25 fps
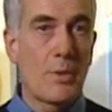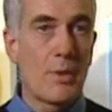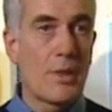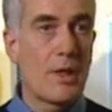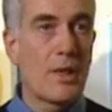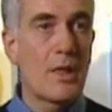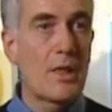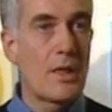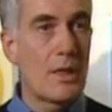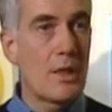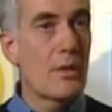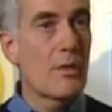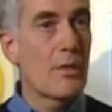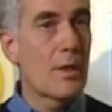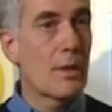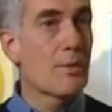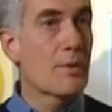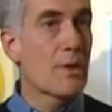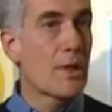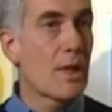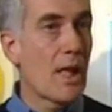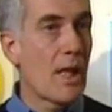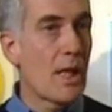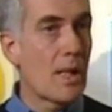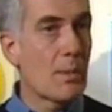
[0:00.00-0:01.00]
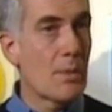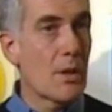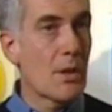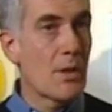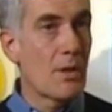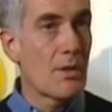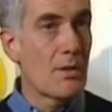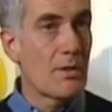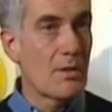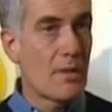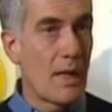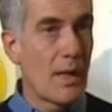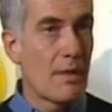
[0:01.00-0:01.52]
Within a year he was an
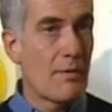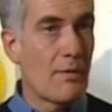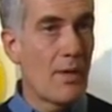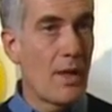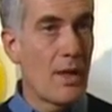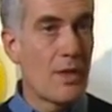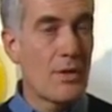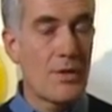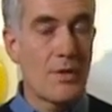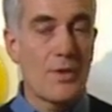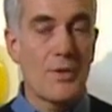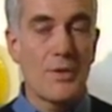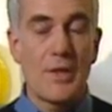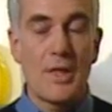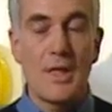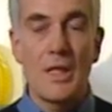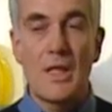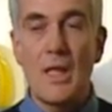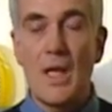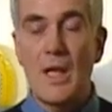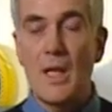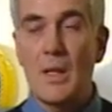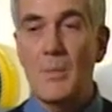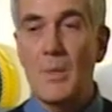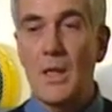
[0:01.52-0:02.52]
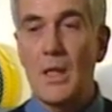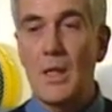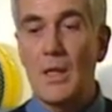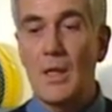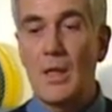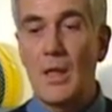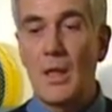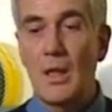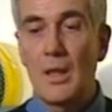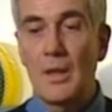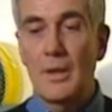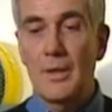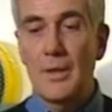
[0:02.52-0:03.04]
animator at Fleischer's, and he
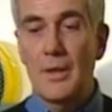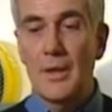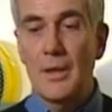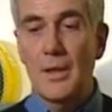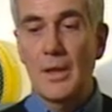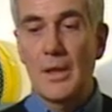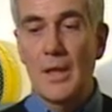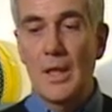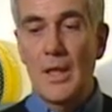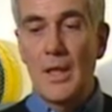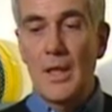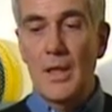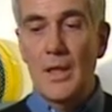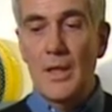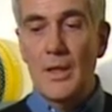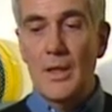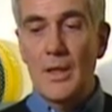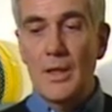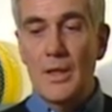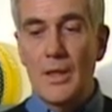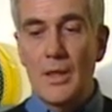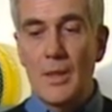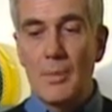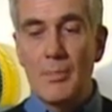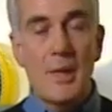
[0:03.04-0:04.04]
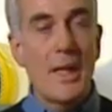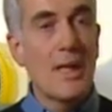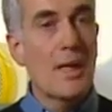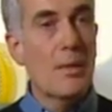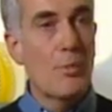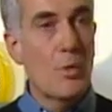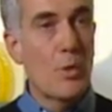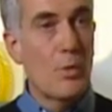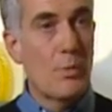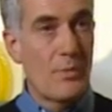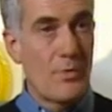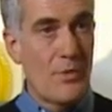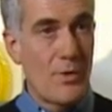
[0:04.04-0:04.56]
animated on uh, the uh, Betty Boop